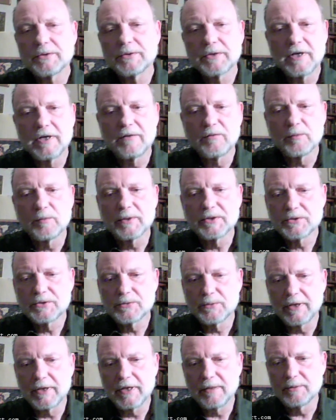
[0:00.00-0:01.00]
governments
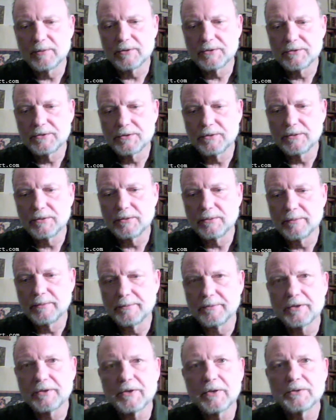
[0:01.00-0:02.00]
were able to
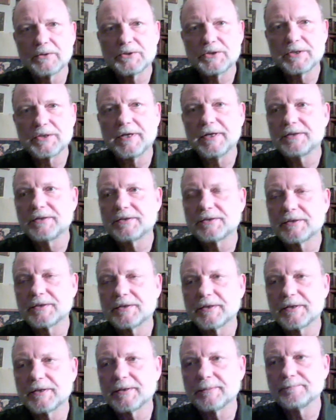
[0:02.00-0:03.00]
negotiate
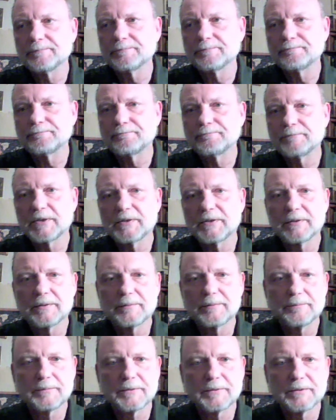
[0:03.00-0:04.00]
a
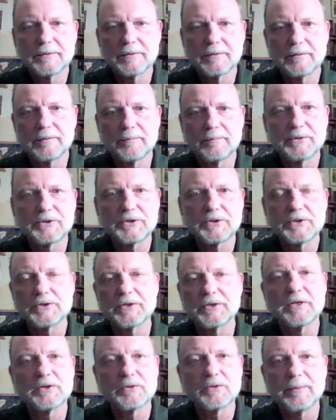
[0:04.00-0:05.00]

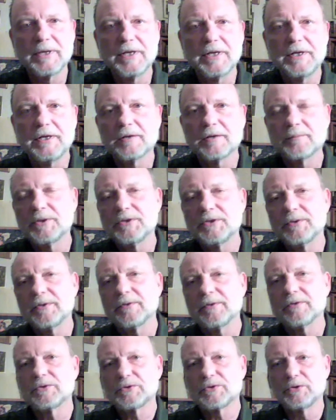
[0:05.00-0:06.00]
position intermediate
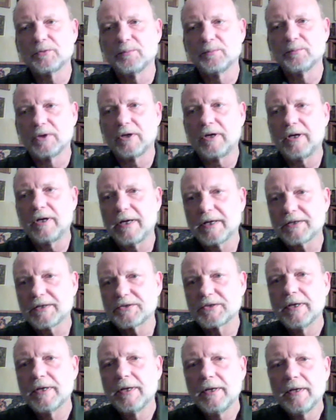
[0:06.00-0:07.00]
between the two
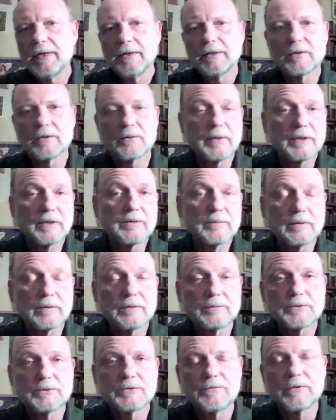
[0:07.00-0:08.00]
blocs. You know, what
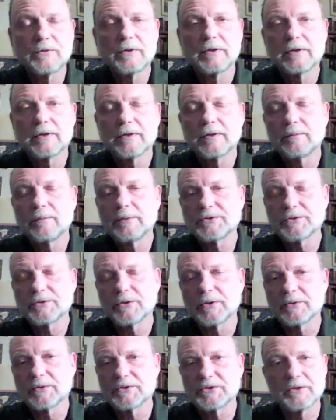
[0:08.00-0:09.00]
was what's
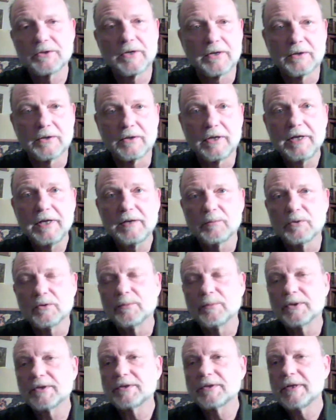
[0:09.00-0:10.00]
known as a non-aligned
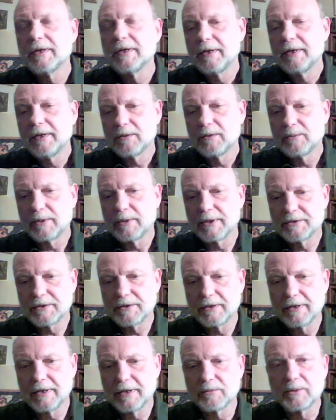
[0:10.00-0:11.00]
movement.
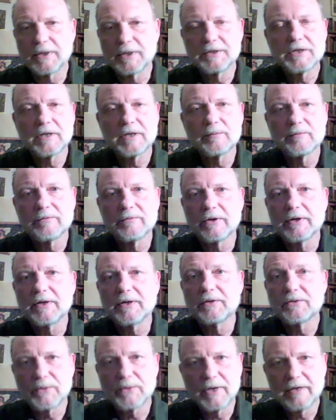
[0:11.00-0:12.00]
At one time a
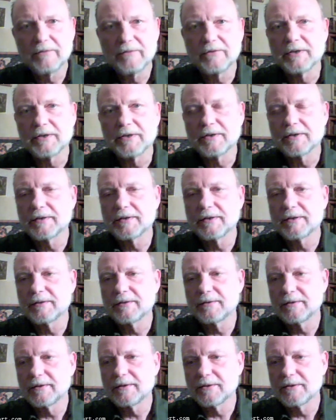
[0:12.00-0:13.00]
very thriving
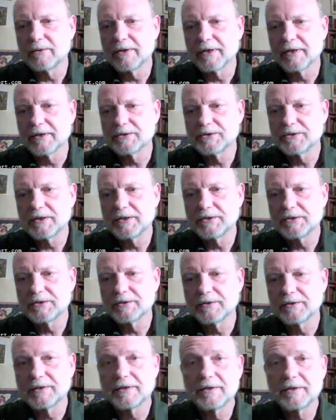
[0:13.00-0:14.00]

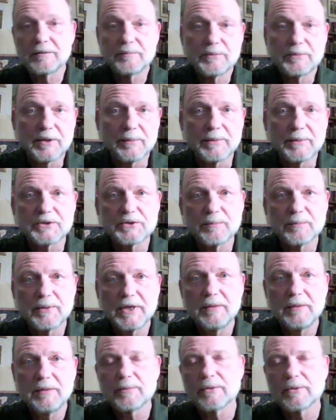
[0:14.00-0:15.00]
organization, now pretty much a
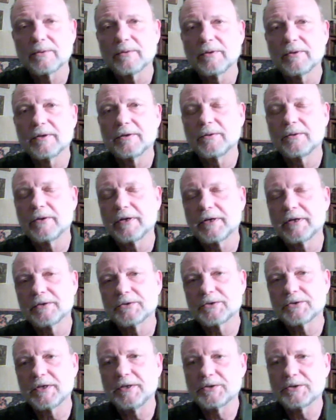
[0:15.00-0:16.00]
paper
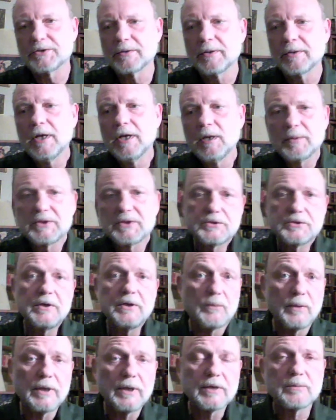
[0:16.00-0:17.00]
organization, but
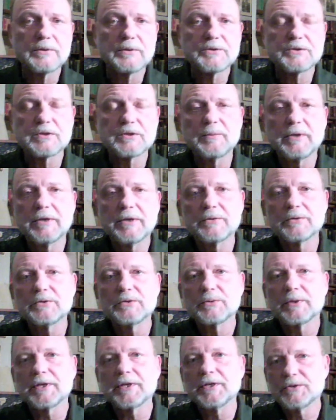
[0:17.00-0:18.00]
still one with some
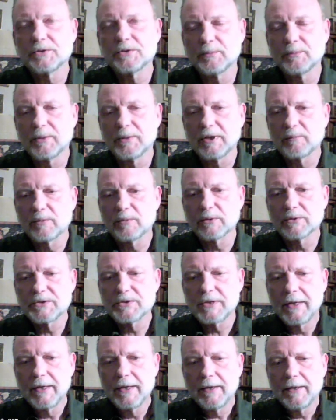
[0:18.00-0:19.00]
122 members.
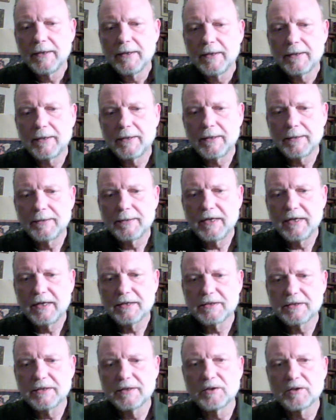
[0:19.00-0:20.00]

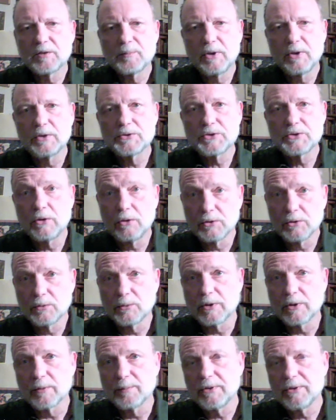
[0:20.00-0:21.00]
That in the post-Cold
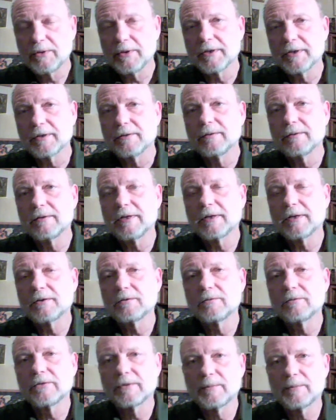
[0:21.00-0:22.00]
War period, that
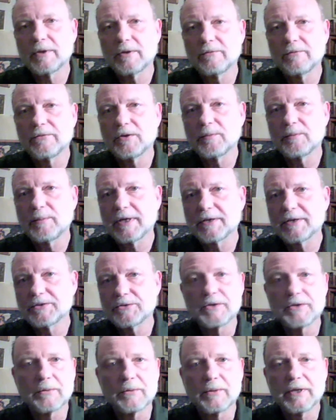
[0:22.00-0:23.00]
over the
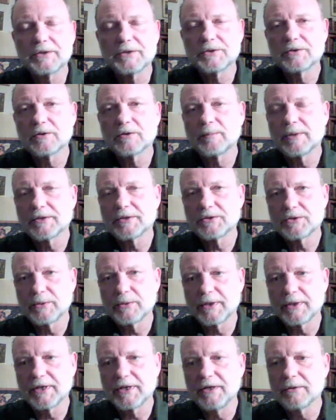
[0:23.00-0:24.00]
past generation, the past
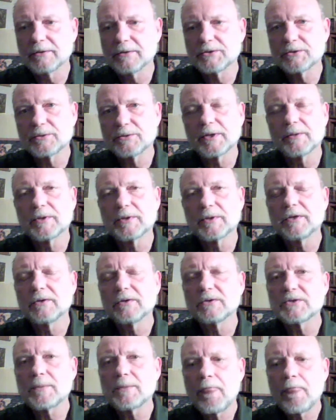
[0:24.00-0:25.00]
20 years, 21 years,